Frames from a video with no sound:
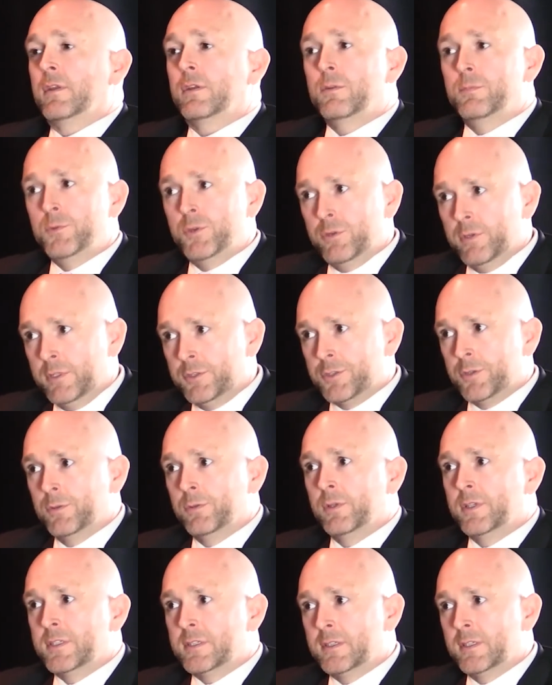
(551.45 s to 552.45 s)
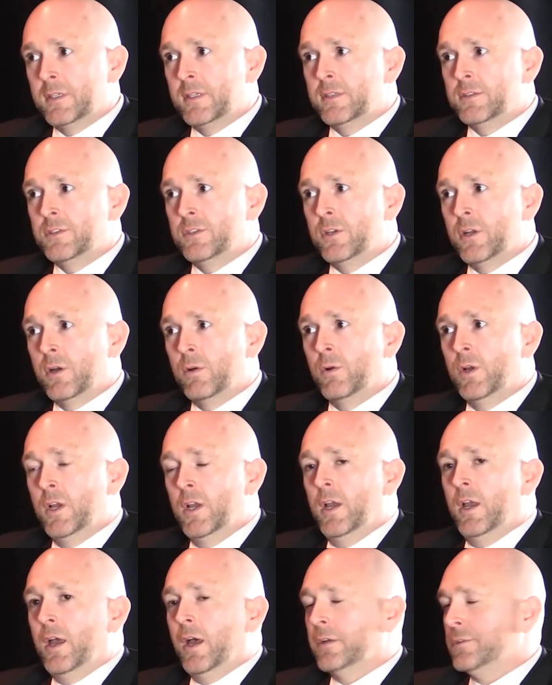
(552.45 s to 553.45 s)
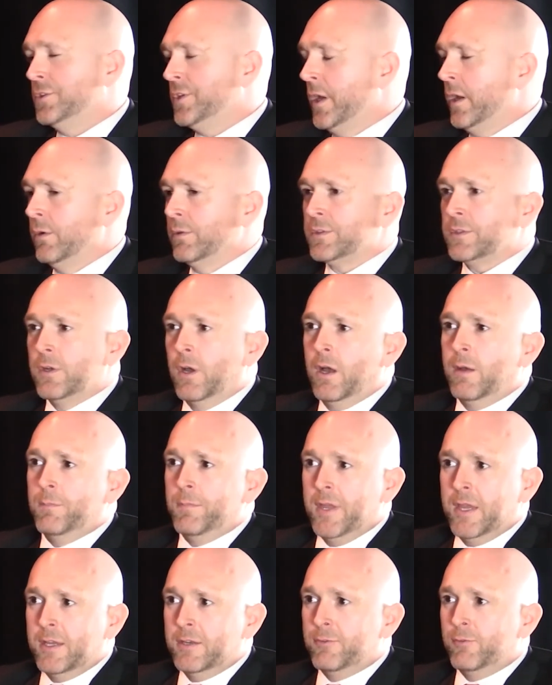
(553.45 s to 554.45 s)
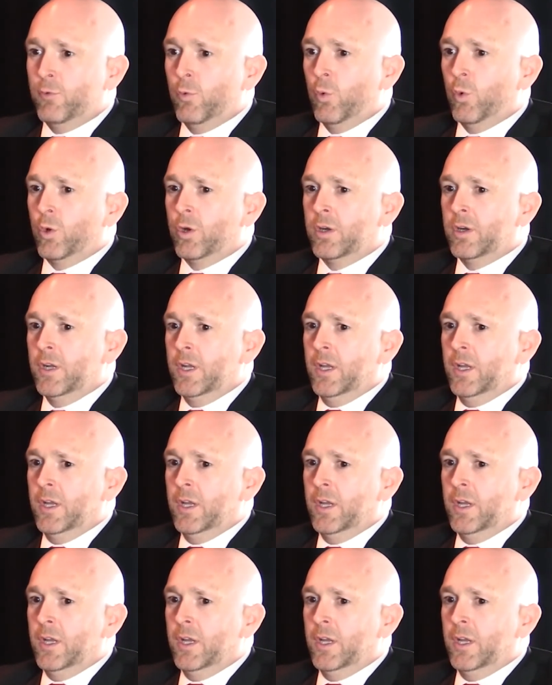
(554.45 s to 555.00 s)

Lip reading: community truly sees. A jail is not made for